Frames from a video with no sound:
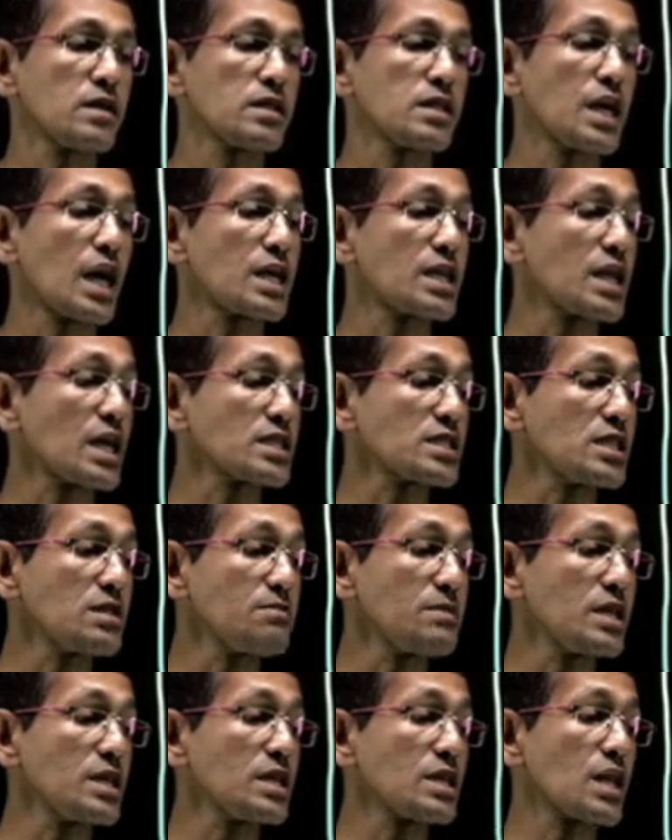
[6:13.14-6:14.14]
that doesn't
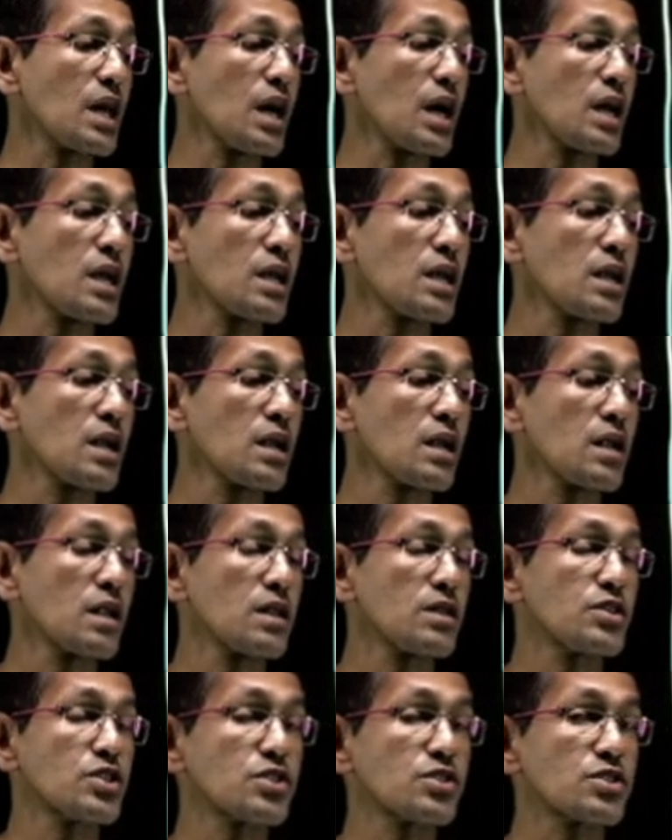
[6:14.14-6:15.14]
mean that
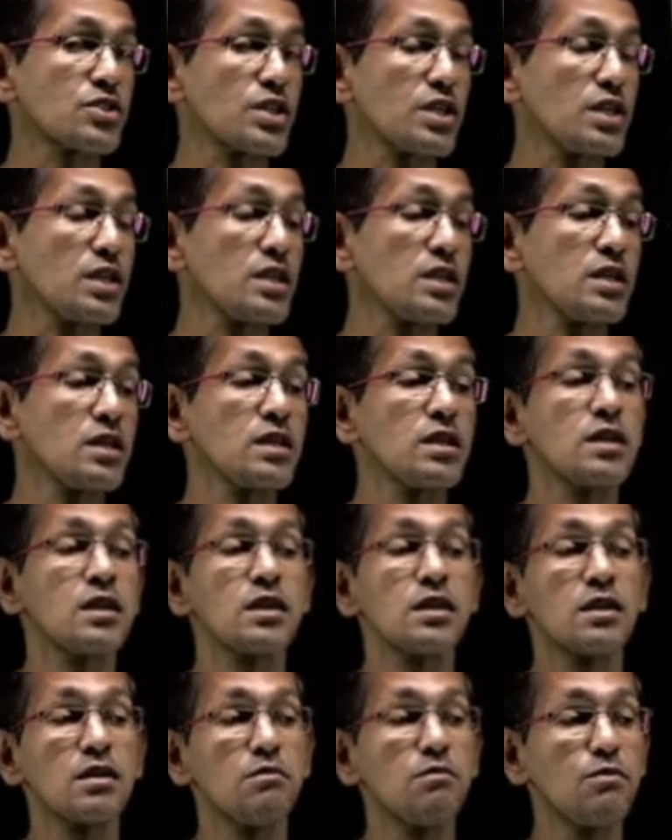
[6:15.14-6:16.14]
this 3
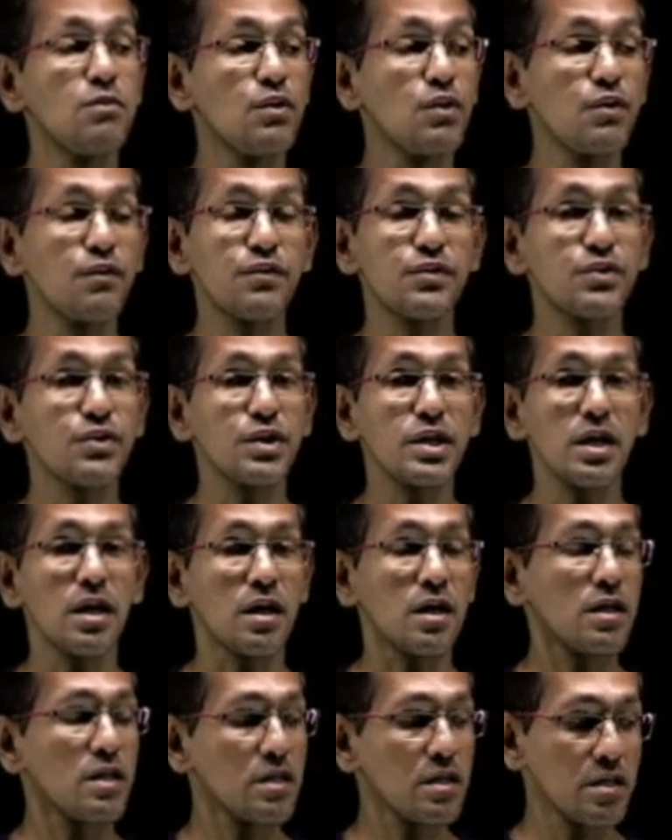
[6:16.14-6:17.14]
moved to
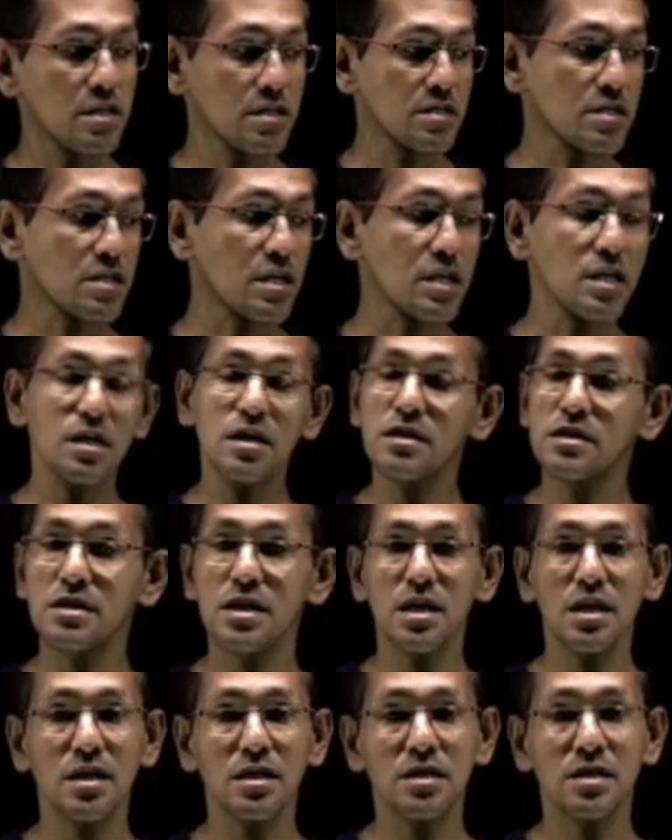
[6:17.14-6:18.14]
here. This 3
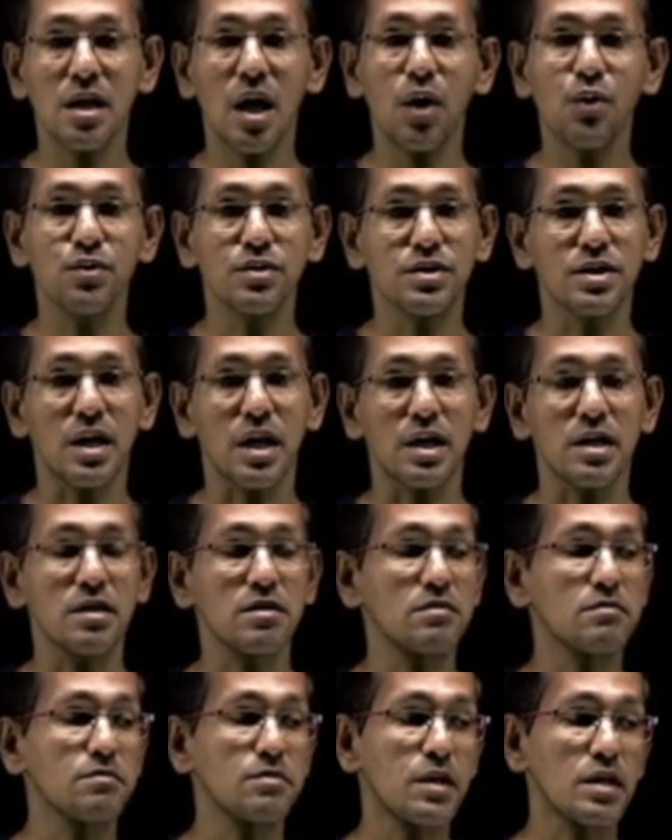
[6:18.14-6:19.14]
stays outside.
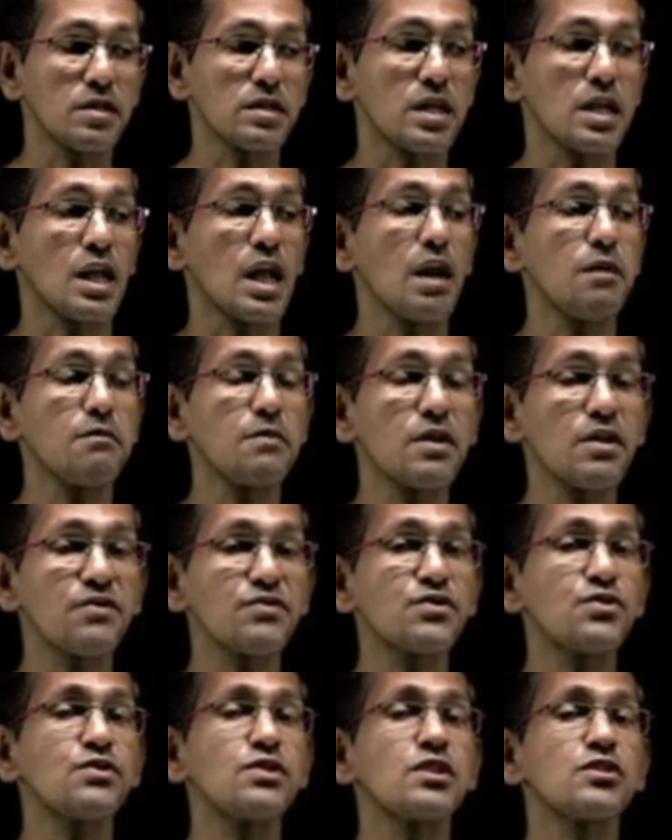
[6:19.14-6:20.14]
But the number of
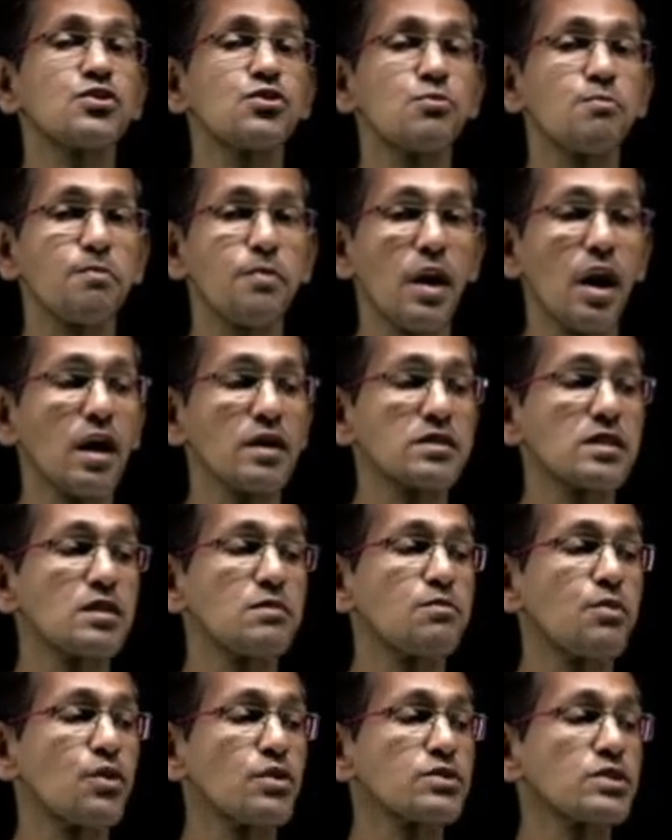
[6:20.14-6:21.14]
students who passed in
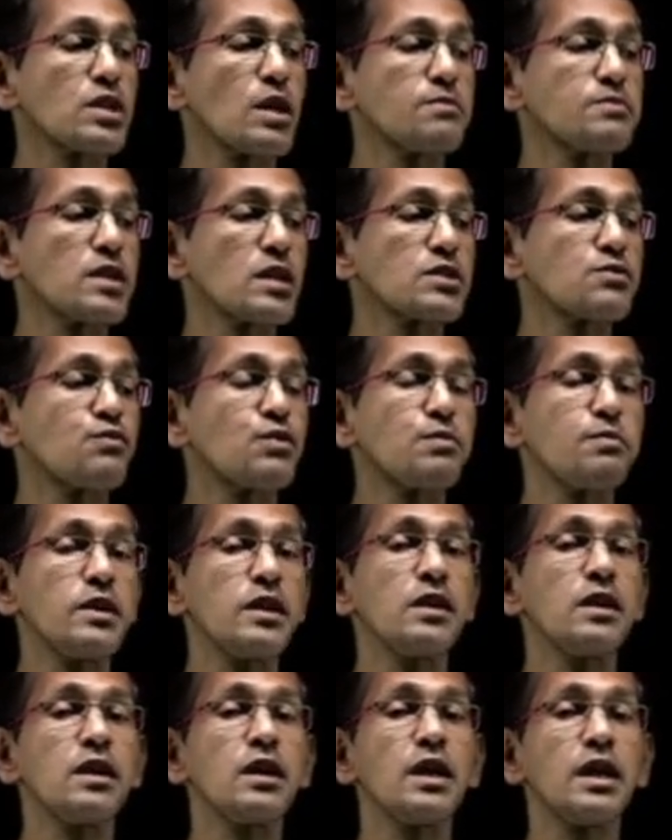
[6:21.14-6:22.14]
both subjects would
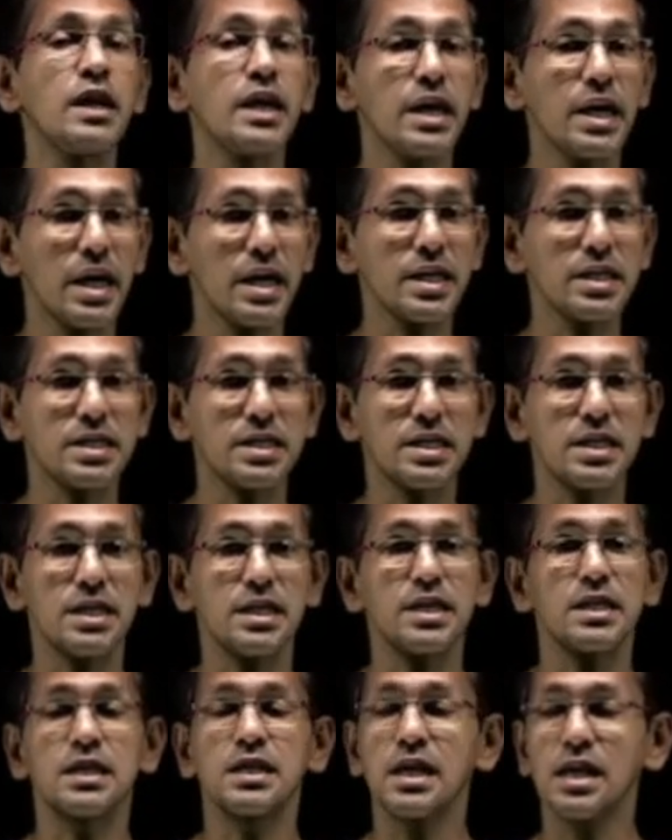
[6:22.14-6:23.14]
be
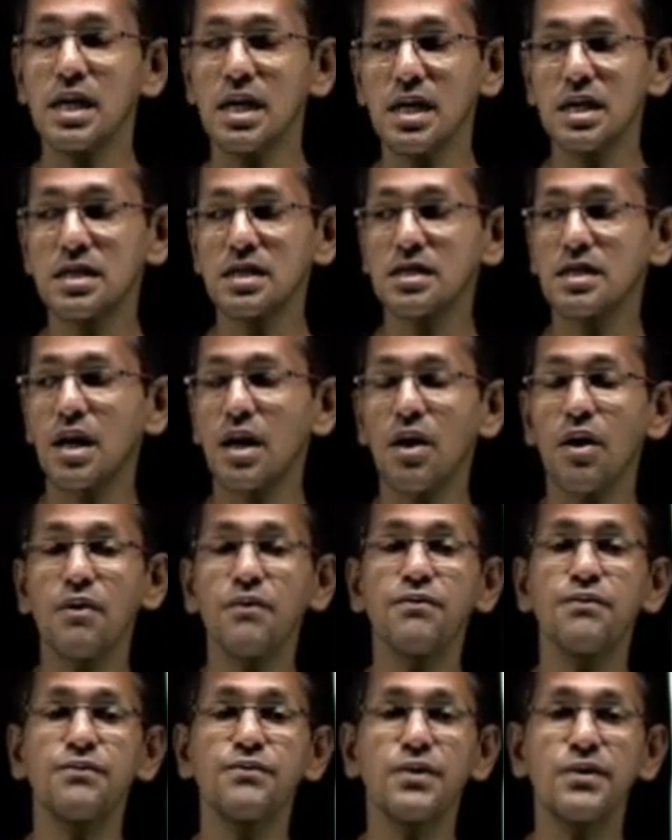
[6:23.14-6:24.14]
18 instead
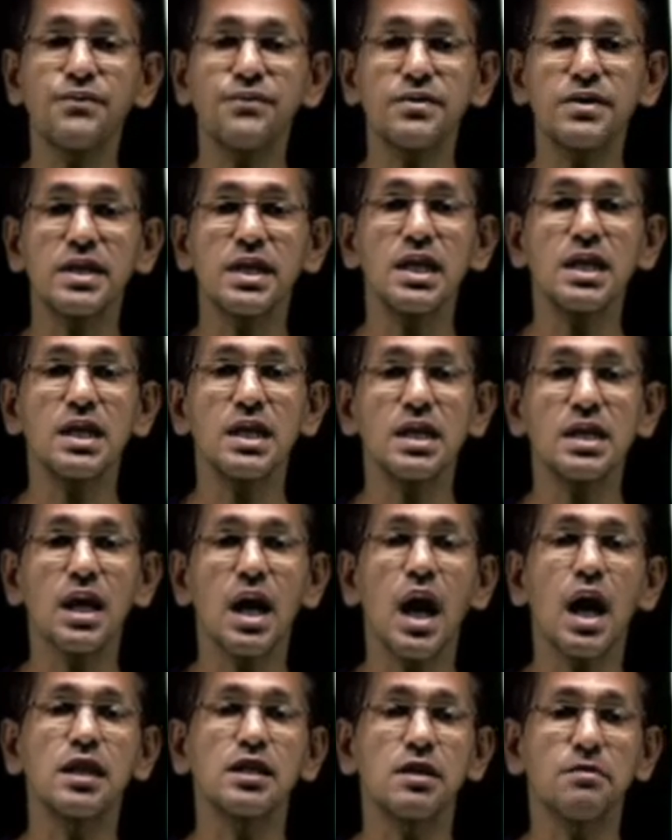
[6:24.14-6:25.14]
of 15 in the
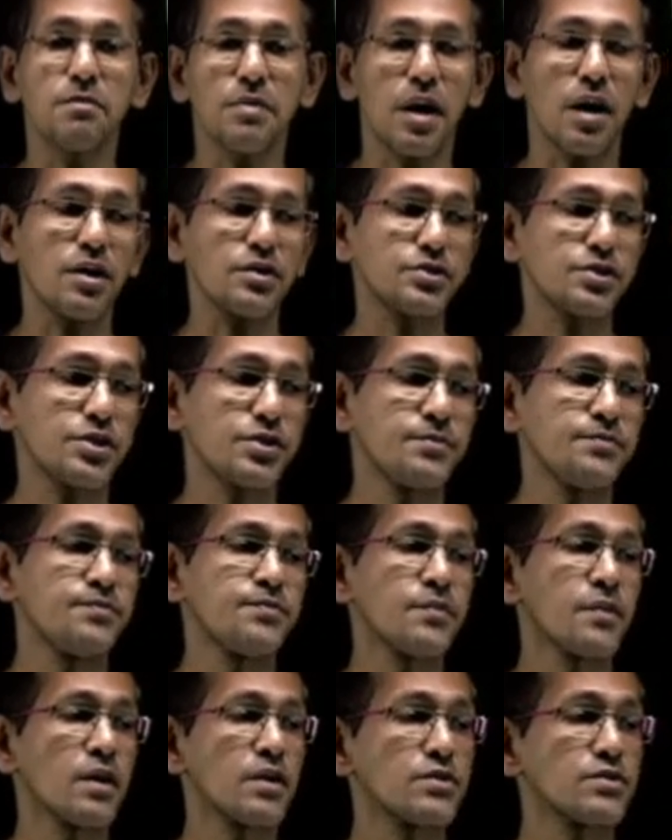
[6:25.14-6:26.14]
other batch.
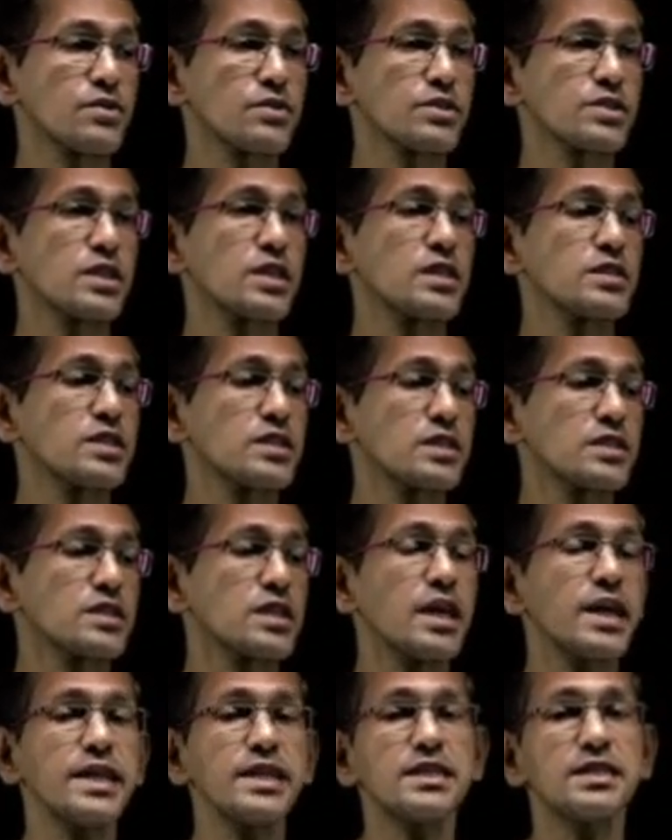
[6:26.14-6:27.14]
So in this case it
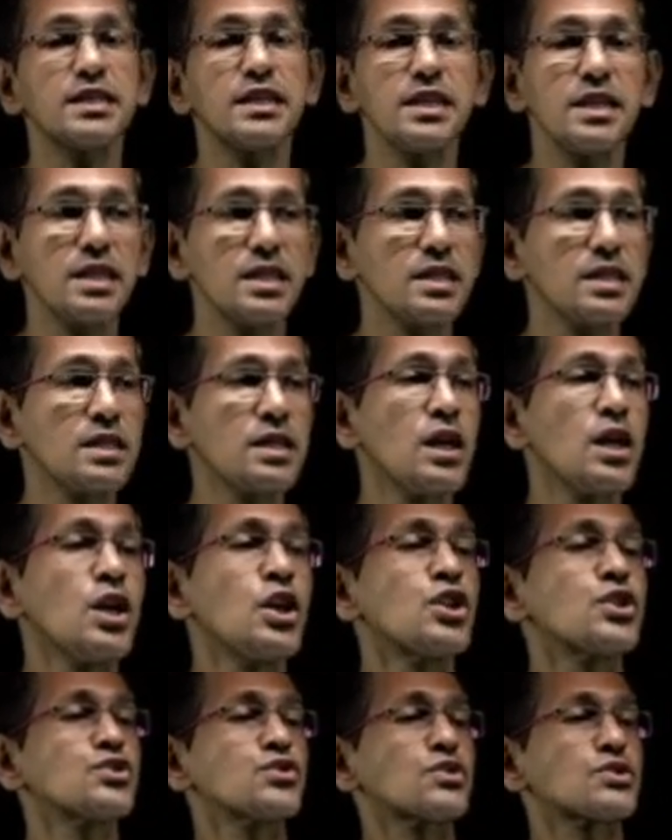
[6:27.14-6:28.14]
is 18.
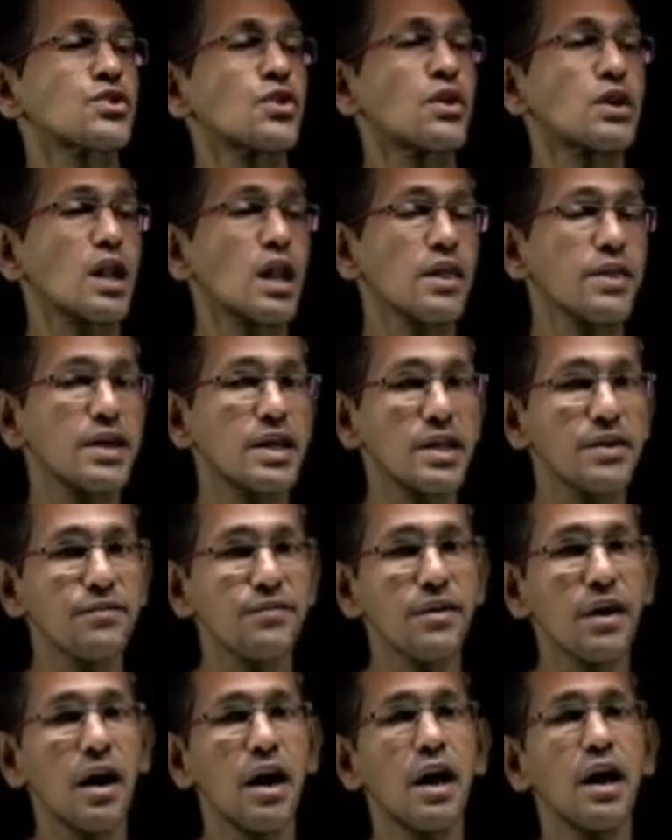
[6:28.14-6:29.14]
So total
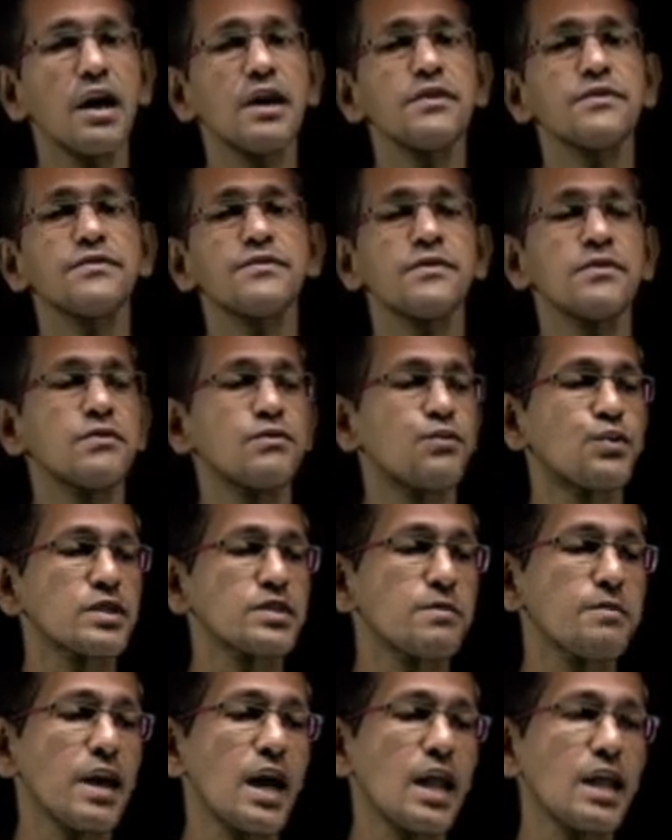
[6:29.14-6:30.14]
35. What's
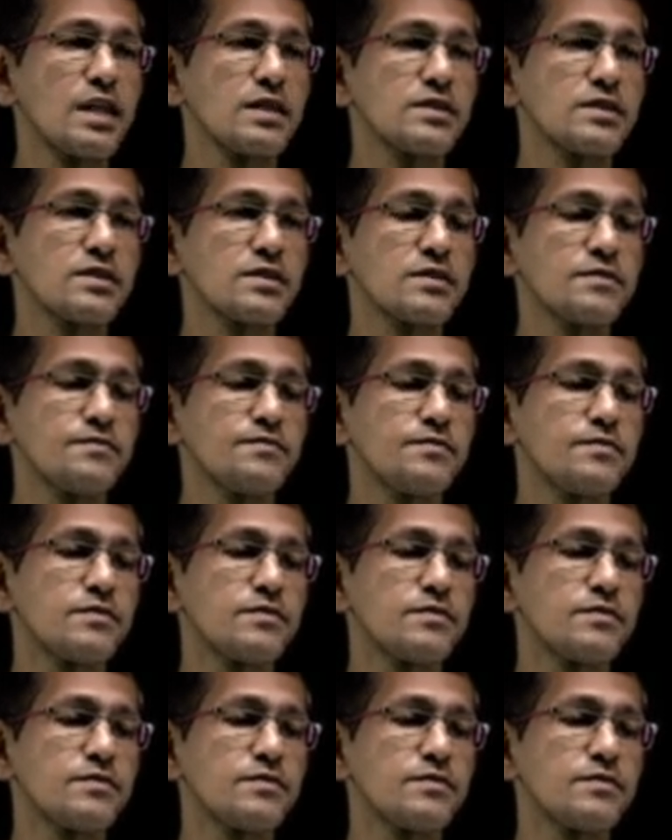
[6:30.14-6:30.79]
the balance?